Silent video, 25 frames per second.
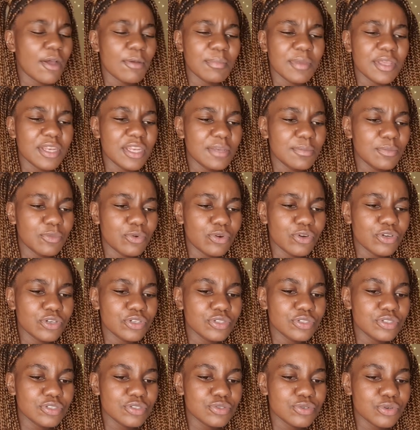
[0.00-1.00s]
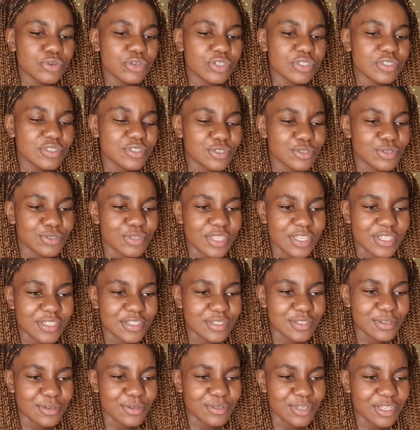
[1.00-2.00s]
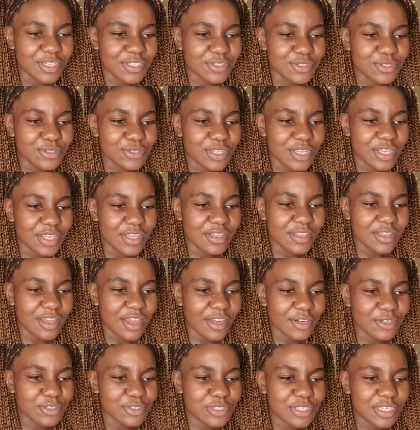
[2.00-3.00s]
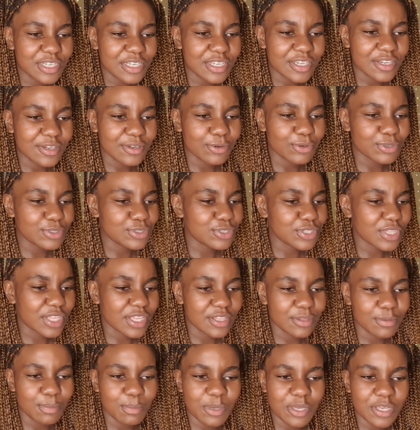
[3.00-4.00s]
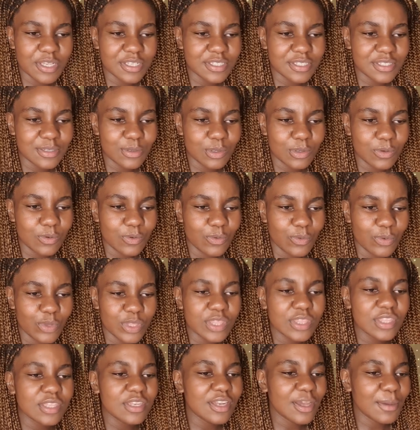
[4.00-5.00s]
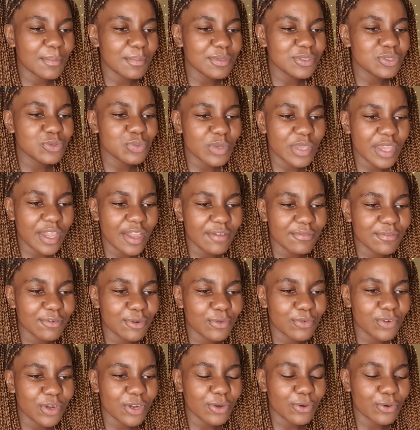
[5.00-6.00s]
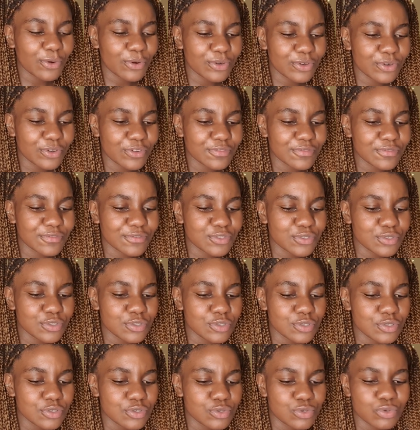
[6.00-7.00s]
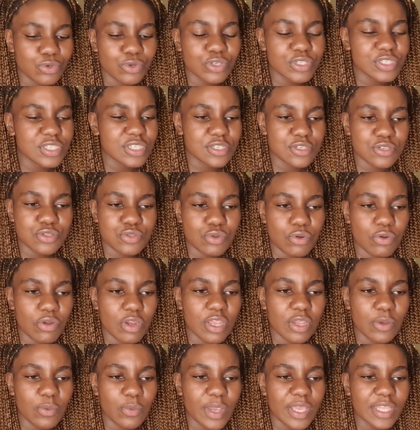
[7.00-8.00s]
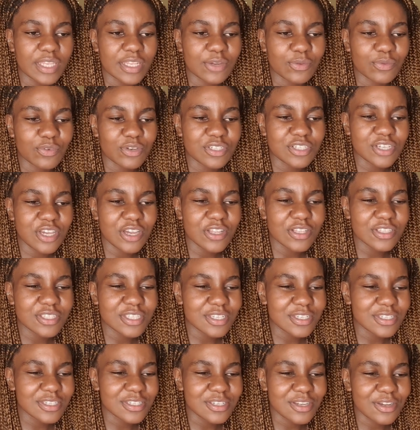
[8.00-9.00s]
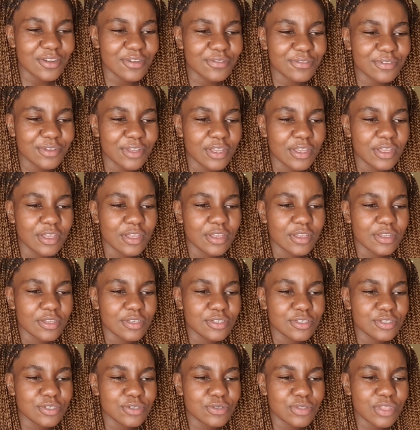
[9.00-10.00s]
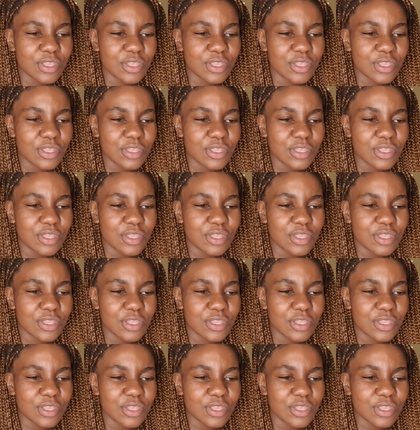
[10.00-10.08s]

many more stores do this though? Like, do they actually like, or do they because with the numbers we have on record of stores just throwing away like returns and stuff do